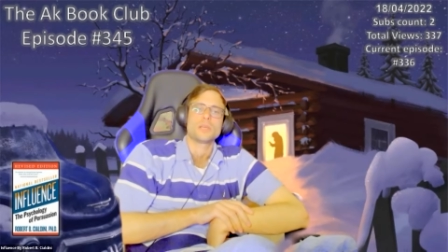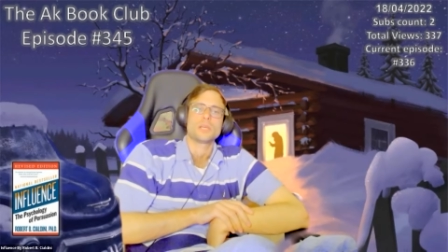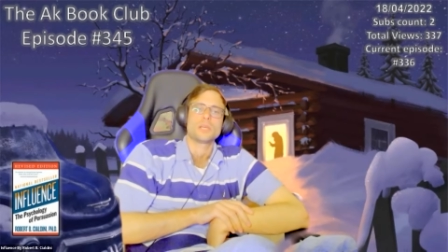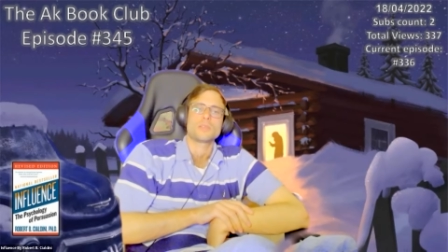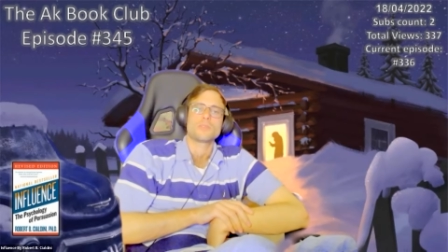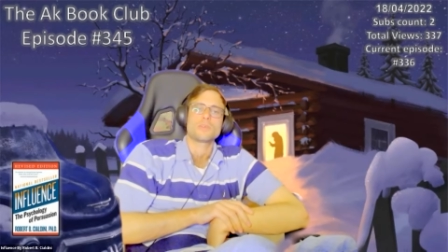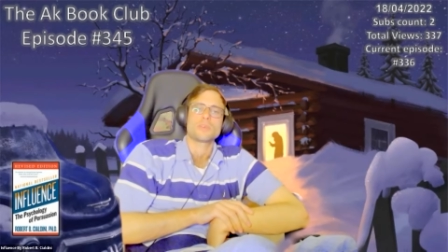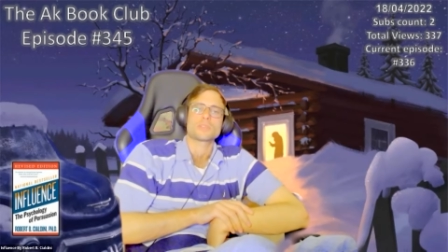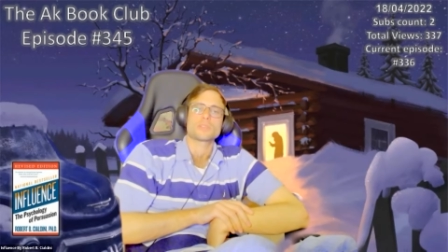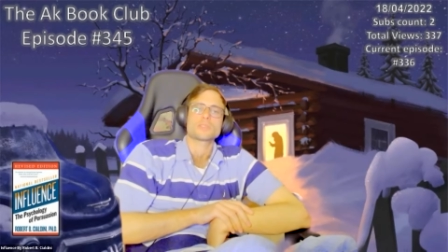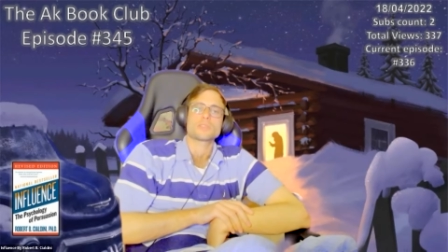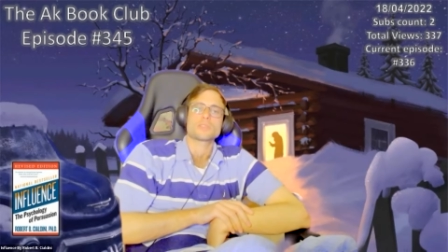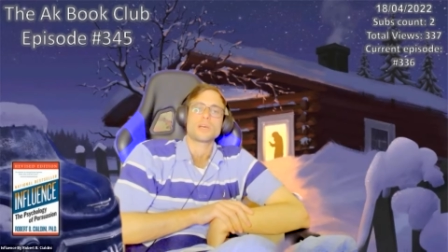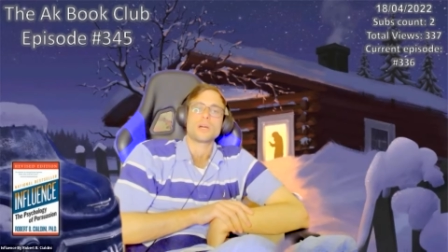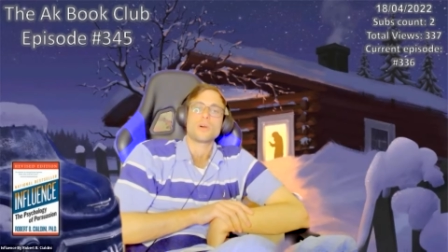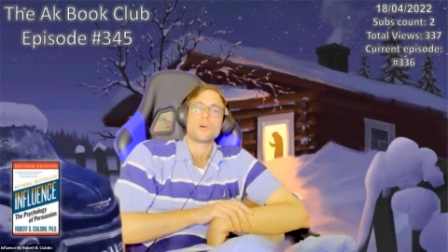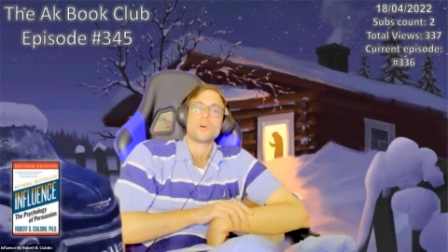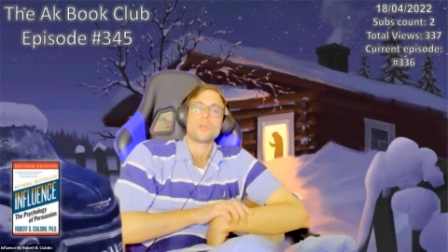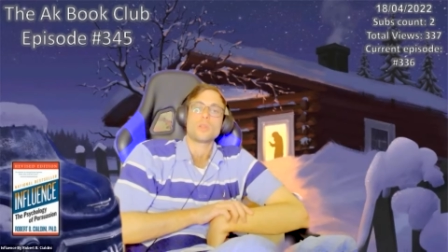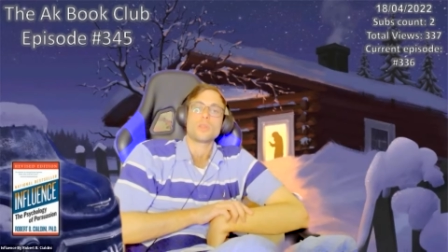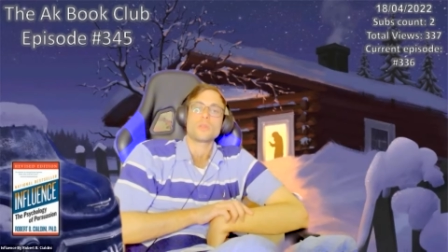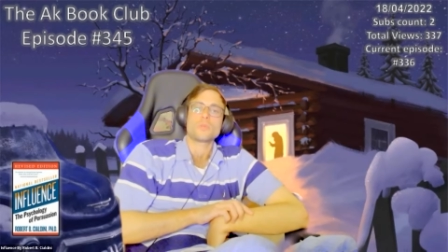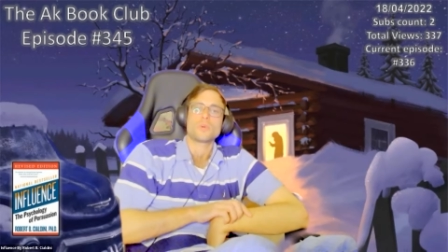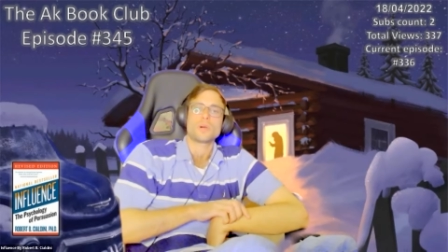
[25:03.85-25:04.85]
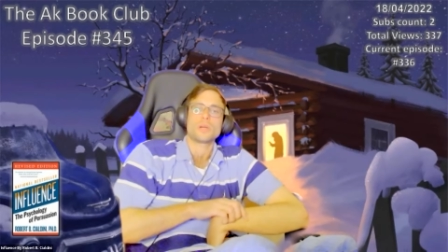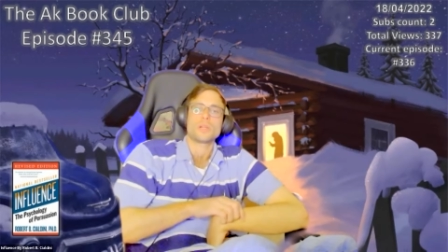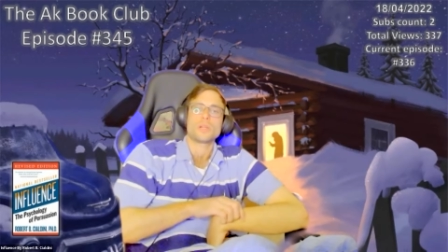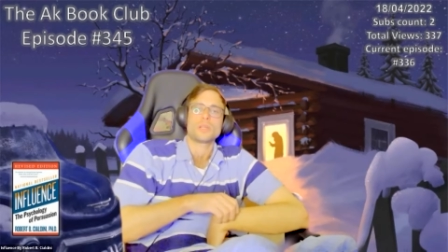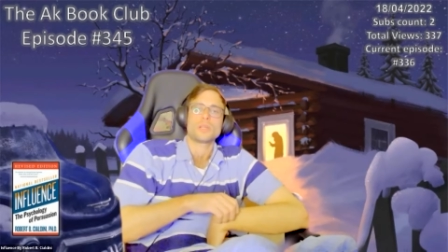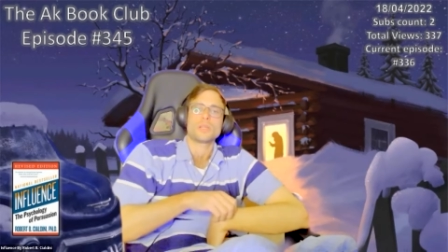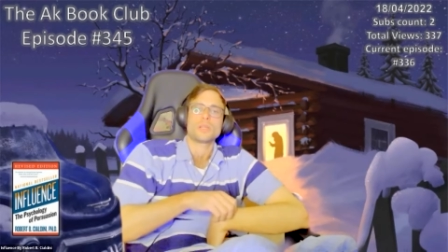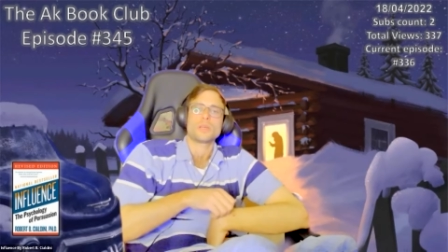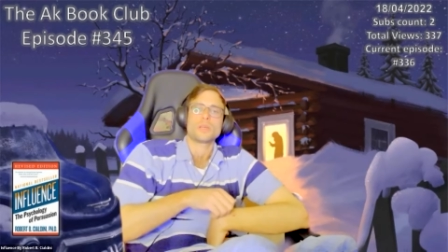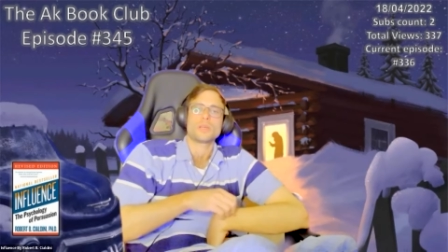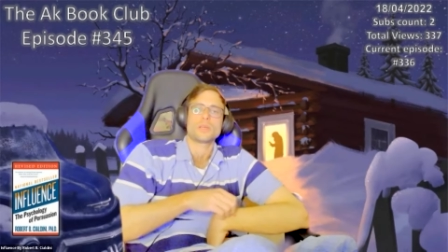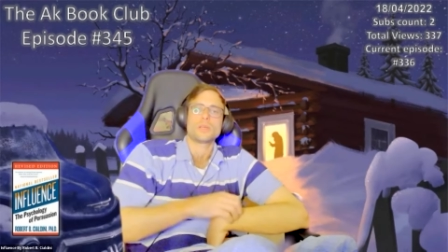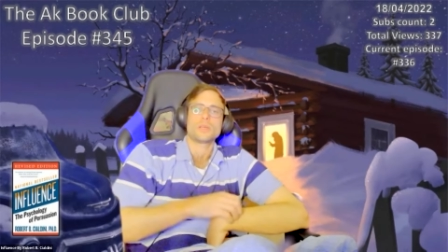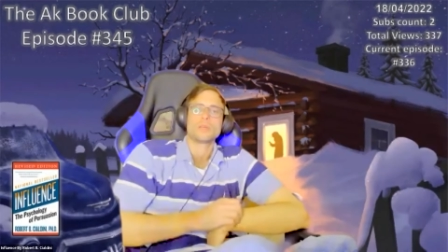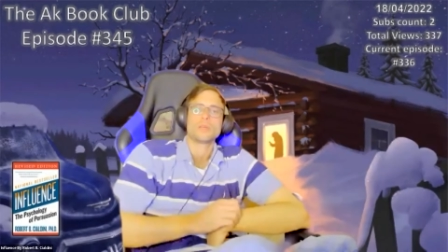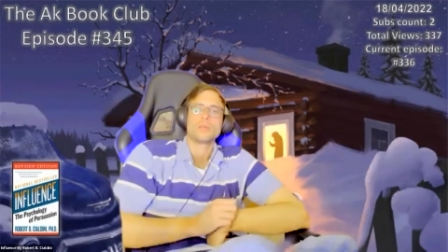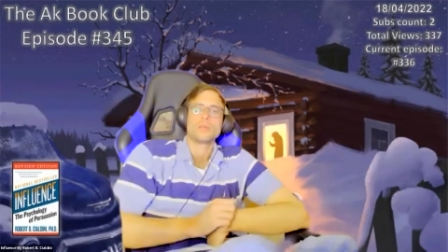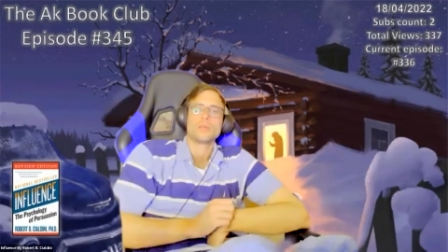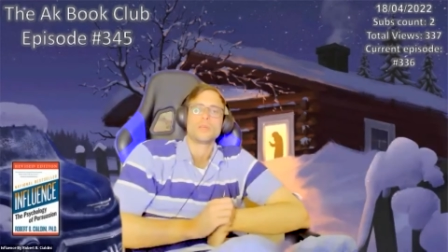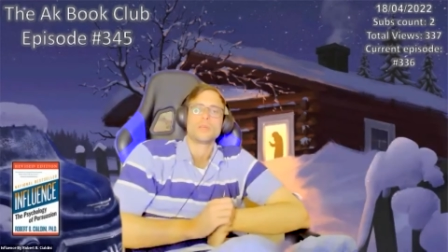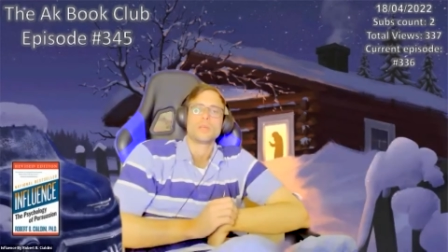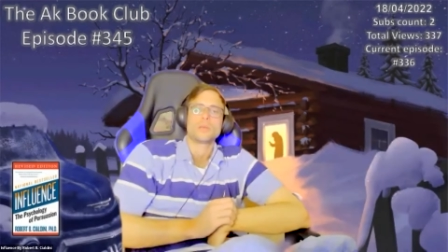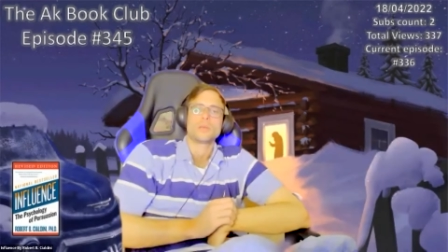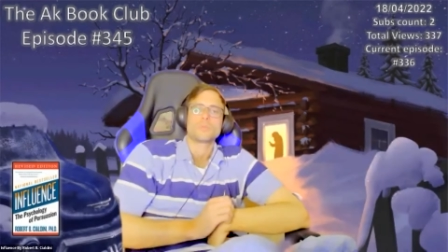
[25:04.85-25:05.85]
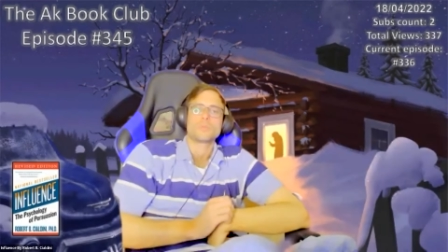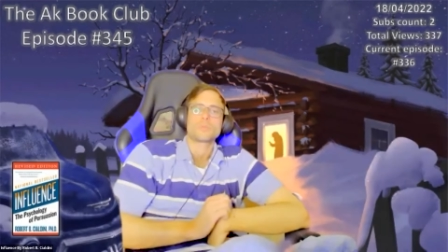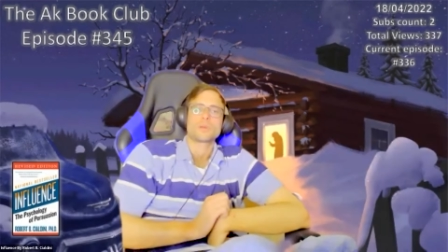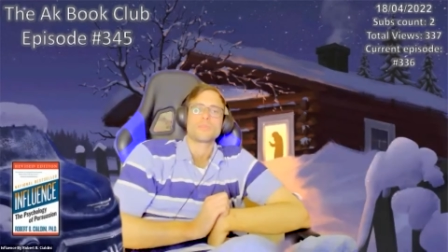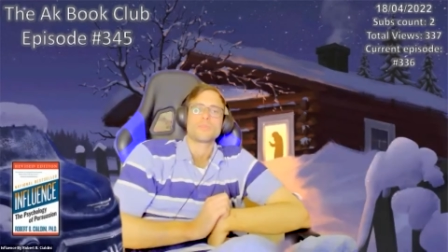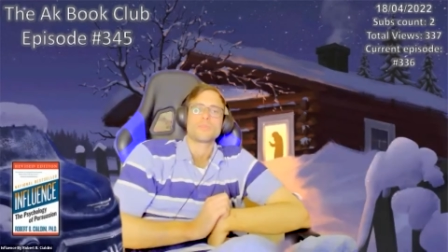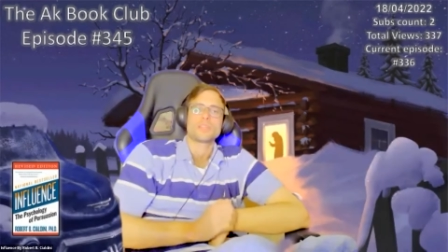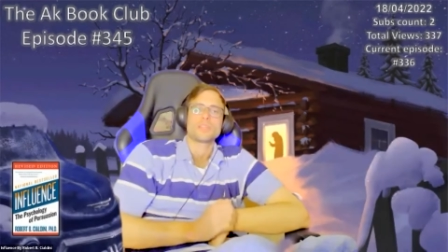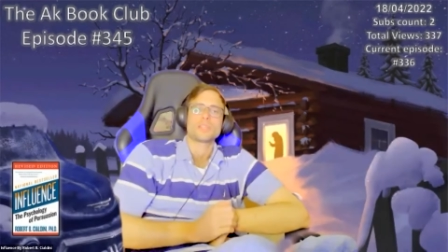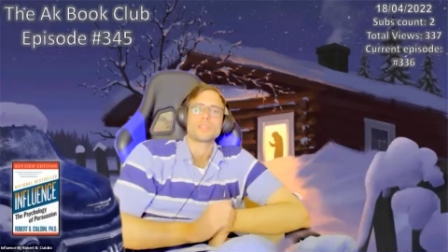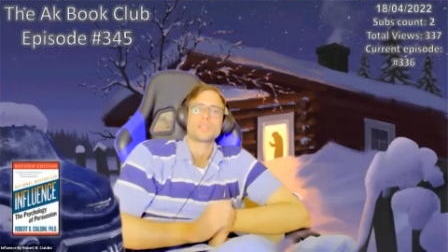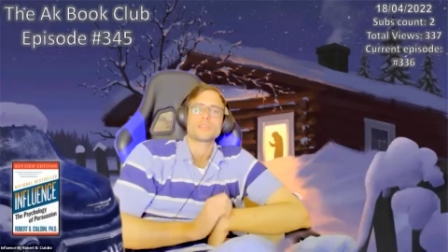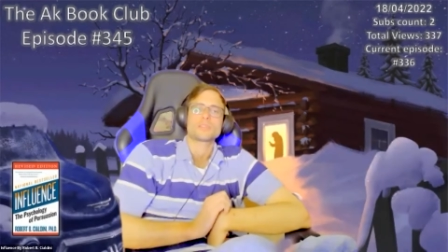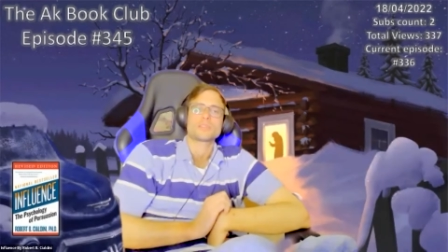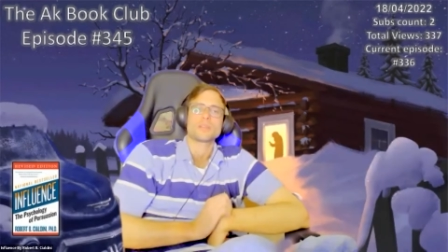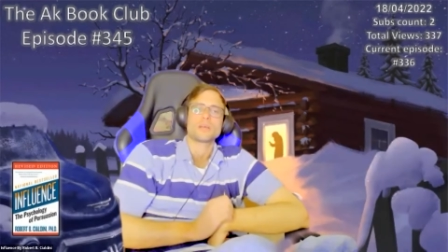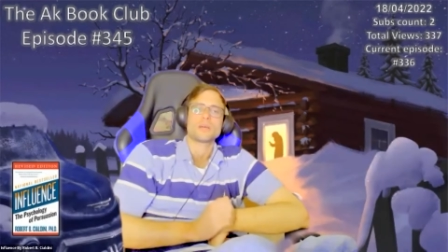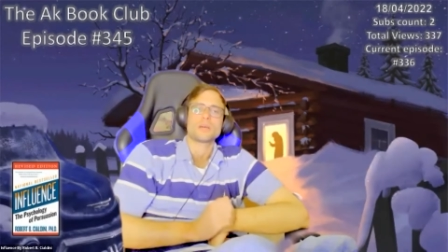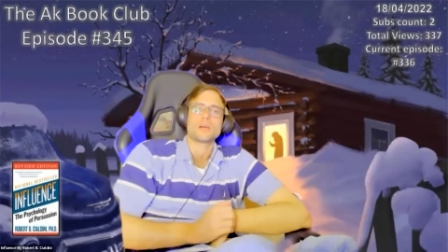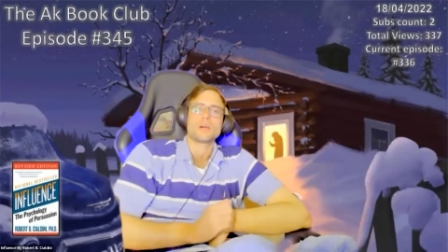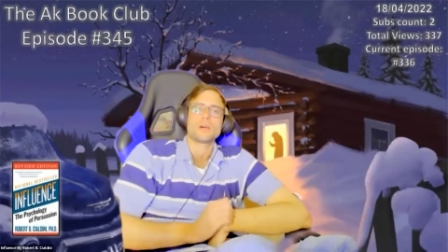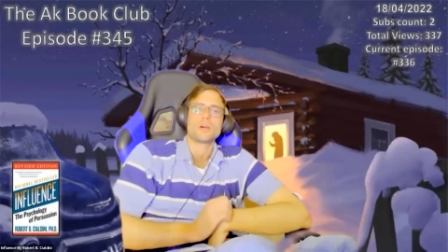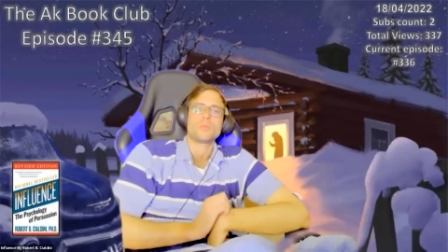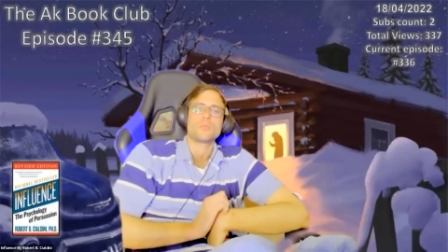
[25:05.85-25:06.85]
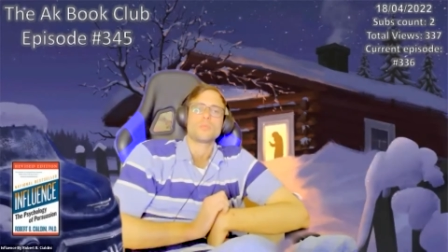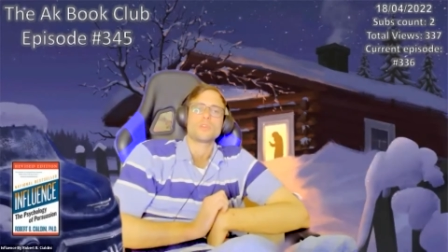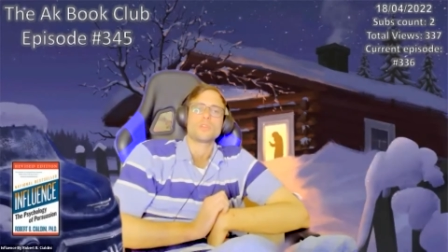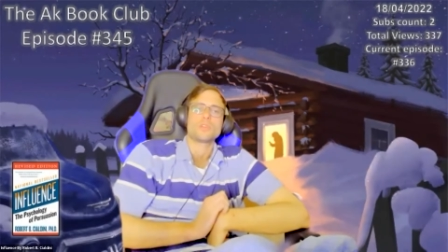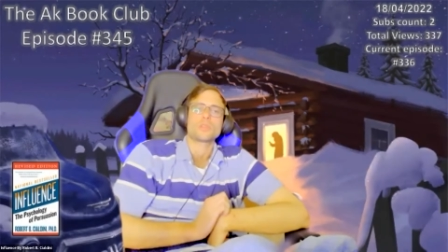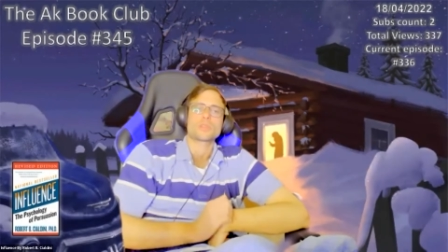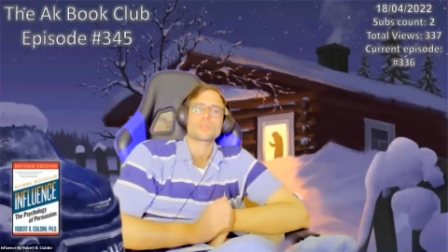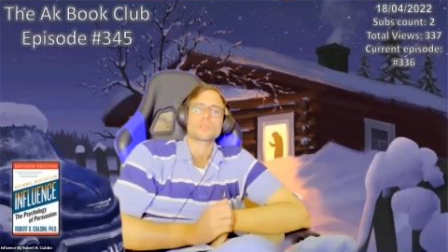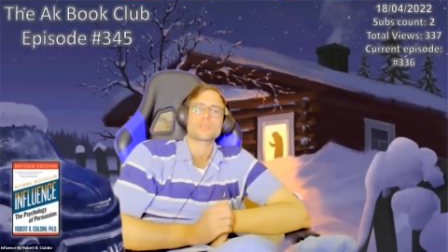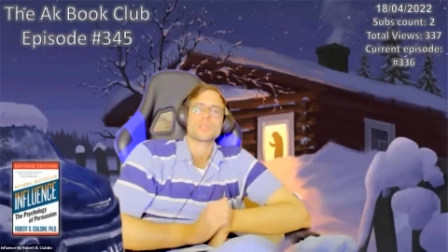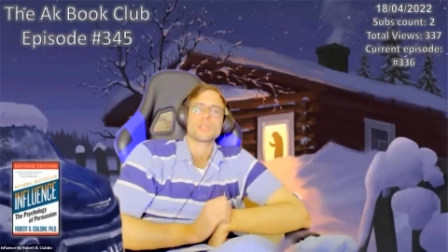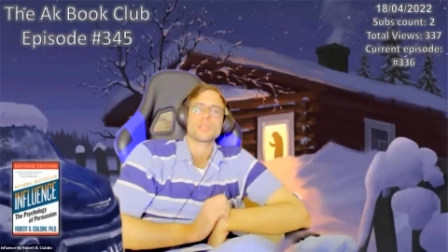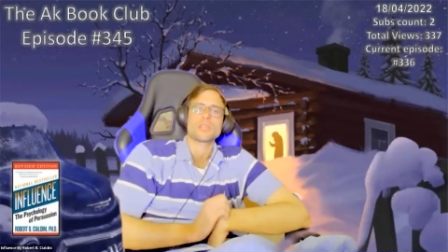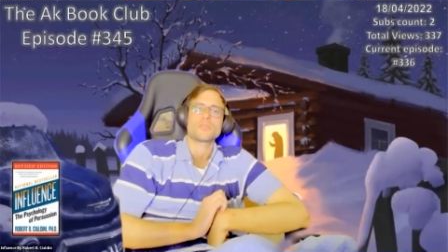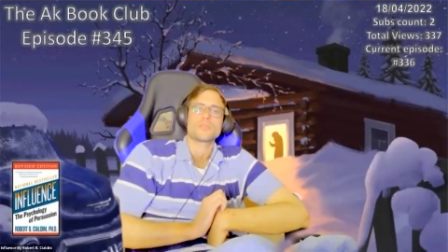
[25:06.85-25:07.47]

It was the only one preventing the homeowners